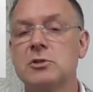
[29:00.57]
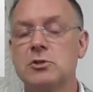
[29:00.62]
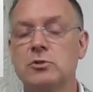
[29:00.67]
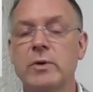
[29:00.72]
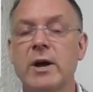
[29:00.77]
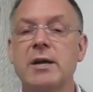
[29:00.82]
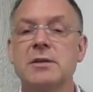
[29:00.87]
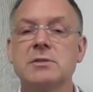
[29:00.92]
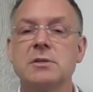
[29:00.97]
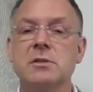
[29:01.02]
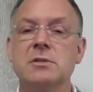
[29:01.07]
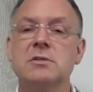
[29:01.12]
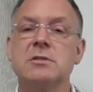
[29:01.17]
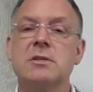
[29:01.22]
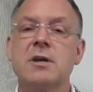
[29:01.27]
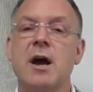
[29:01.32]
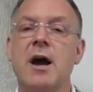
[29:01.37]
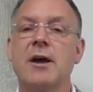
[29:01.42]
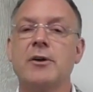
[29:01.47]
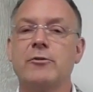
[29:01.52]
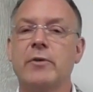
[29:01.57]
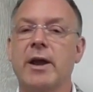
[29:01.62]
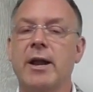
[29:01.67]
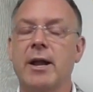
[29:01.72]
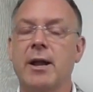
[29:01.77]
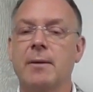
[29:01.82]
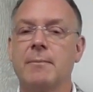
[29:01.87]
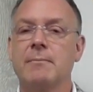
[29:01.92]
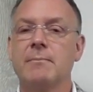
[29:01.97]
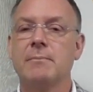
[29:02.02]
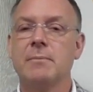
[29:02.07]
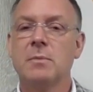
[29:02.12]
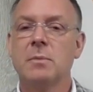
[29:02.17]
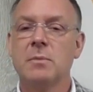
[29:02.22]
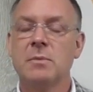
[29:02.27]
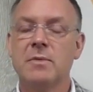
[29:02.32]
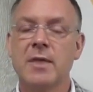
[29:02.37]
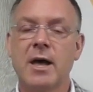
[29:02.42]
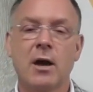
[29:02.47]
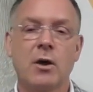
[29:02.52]
stress is dehydrating.
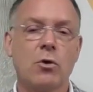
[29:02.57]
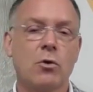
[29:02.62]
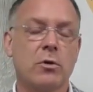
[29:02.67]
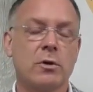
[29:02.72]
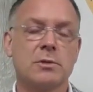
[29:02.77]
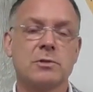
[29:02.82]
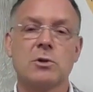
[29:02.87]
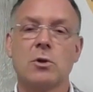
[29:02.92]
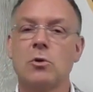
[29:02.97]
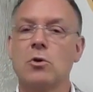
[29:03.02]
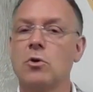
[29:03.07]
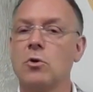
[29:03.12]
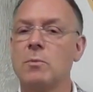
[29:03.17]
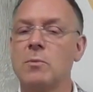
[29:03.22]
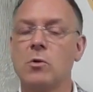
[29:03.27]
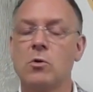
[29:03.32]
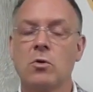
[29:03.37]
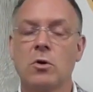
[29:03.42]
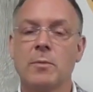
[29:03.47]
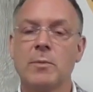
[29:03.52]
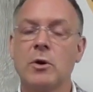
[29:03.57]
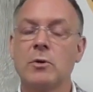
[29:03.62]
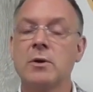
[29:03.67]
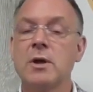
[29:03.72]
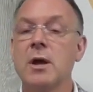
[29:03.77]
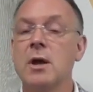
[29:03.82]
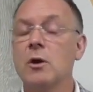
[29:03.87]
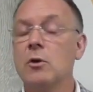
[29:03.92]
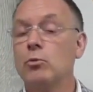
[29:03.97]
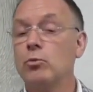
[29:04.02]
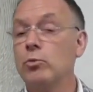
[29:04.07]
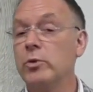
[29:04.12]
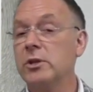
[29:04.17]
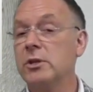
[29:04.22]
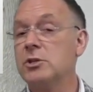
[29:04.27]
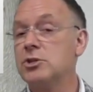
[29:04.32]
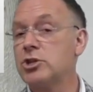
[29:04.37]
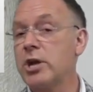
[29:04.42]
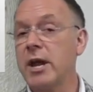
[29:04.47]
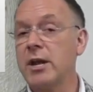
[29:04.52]
That cortisol hormone
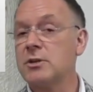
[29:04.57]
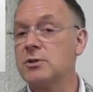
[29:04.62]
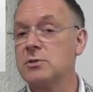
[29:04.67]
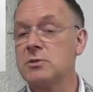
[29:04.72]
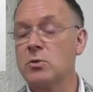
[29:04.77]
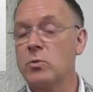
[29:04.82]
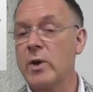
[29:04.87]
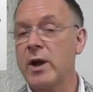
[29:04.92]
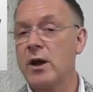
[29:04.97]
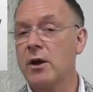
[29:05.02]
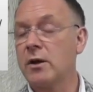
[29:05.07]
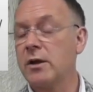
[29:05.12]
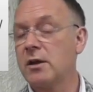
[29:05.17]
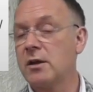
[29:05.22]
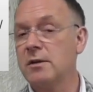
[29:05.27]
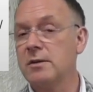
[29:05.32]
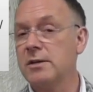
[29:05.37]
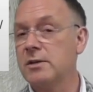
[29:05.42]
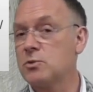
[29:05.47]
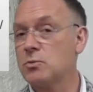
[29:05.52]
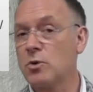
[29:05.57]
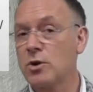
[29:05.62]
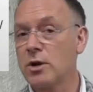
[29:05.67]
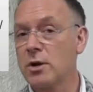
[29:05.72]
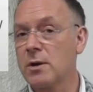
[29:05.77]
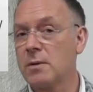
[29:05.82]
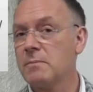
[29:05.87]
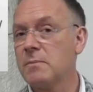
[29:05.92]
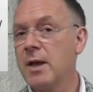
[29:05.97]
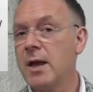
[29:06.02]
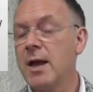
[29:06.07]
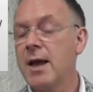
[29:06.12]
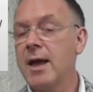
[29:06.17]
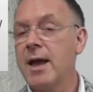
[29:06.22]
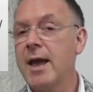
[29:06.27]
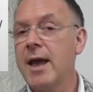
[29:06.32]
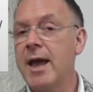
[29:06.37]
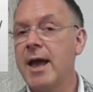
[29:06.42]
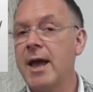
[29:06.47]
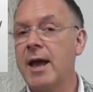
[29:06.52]
really changes the way our kidneys work
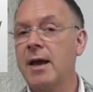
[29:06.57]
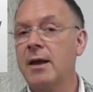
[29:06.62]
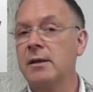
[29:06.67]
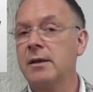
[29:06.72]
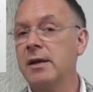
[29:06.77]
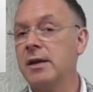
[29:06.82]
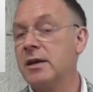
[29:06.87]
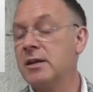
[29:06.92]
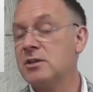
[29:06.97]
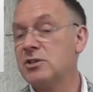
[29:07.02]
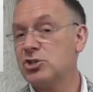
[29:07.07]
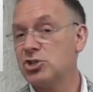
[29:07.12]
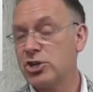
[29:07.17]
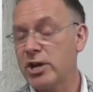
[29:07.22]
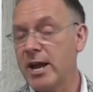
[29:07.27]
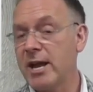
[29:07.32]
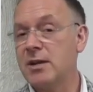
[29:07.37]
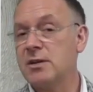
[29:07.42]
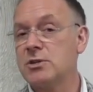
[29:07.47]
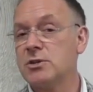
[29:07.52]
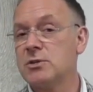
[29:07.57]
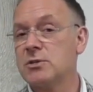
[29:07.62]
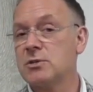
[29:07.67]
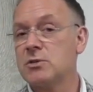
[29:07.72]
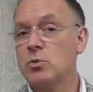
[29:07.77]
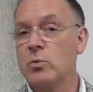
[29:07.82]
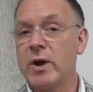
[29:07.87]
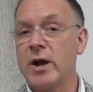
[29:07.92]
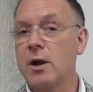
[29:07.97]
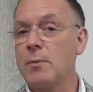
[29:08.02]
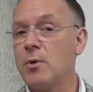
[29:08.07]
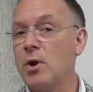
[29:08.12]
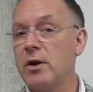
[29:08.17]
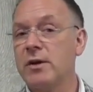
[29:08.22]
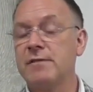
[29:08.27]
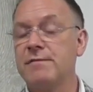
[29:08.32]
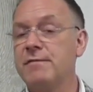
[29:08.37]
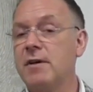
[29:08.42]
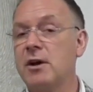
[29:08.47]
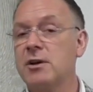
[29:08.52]
and it changes the way our
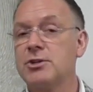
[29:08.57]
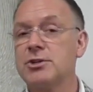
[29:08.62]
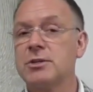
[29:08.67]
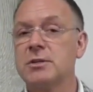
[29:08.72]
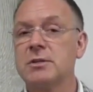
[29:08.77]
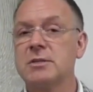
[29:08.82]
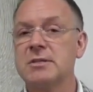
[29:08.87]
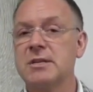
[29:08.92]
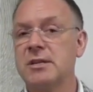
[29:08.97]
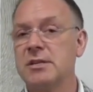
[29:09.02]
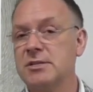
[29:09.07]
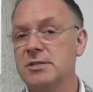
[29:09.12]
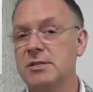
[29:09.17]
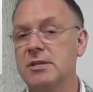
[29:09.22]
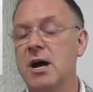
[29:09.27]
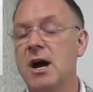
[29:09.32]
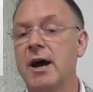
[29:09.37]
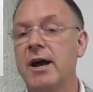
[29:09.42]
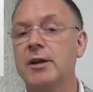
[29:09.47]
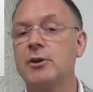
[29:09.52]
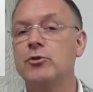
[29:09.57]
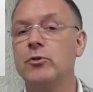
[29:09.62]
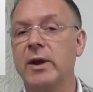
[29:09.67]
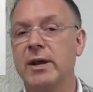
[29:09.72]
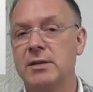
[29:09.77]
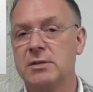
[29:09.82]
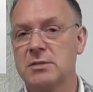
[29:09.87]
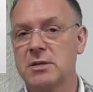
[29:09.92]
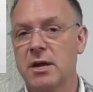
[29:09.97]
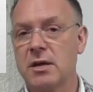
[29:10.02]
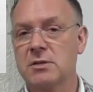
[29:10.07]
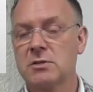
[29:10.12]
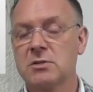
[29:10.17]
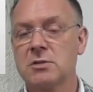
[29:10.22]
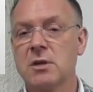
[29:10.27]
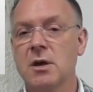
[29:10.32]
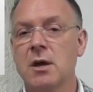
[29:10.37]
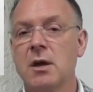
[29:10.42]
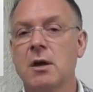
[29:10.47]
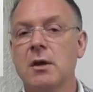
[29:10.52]
body functions and it dehydrates
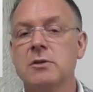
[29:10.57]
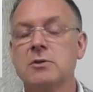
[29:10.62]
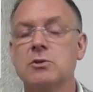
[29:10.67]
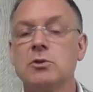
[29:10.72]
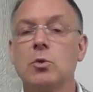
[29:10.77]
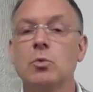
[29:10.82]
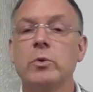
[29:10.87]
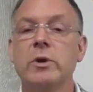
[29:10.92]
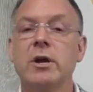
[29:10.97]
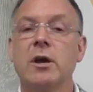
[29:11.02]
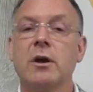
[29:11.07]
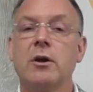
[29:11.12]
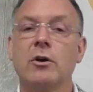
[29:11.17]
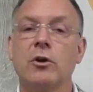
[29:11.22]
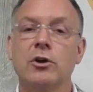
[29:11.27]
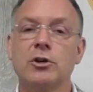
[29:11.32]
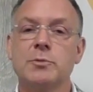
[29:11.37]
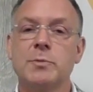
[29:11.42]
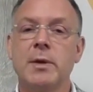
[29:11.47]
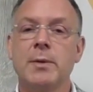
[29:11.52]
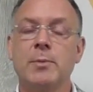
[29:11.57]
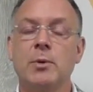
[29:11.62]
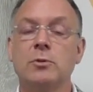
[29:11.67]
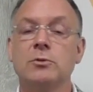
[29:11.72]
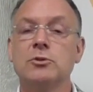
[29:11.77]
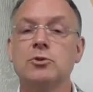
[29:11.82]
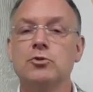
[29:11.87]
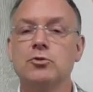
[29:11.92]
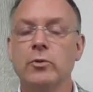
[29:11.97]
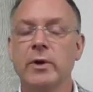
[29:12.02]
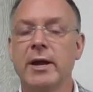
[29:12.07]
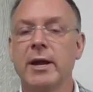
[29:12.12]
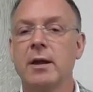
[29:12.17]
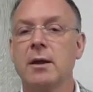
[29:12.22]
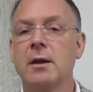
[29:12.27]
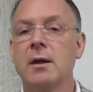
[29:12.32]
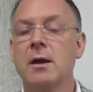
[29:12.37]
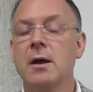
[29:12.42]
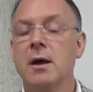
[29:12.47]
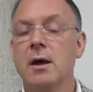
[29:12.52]
us. So we encourage people to
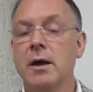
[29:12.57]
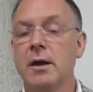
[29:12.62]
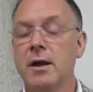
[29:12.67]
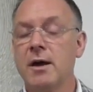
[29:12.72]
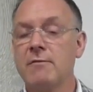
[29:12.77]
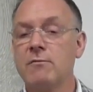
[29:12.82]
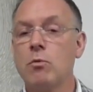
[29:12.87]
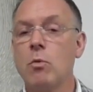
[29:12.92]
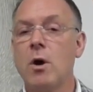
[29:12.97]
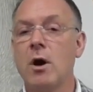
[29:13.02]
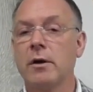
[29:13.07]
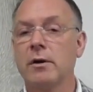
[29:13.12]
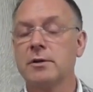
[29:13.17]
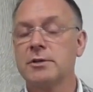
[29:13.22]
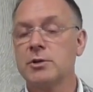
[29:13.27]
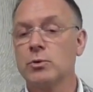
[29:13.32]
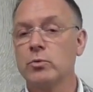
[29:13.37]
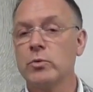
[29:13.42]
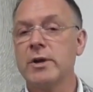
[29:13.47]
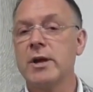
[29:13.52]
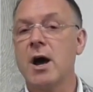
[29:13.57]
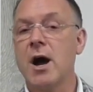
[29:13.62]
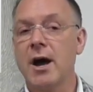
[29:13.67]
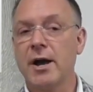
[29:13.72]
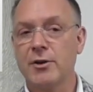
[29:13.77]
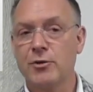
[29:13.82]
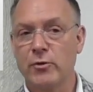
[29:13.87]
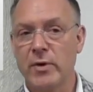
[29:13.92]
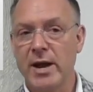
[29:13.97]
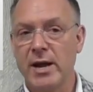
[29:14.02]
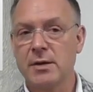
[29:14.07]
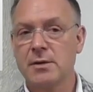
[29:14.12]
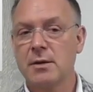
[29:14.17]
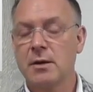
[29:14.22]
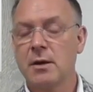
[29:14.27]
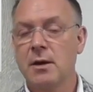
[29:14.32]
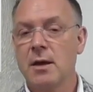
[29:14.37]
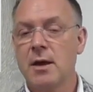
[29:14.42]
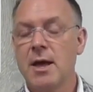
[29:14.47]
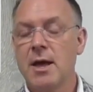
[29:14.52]
drink enough water to rehydrate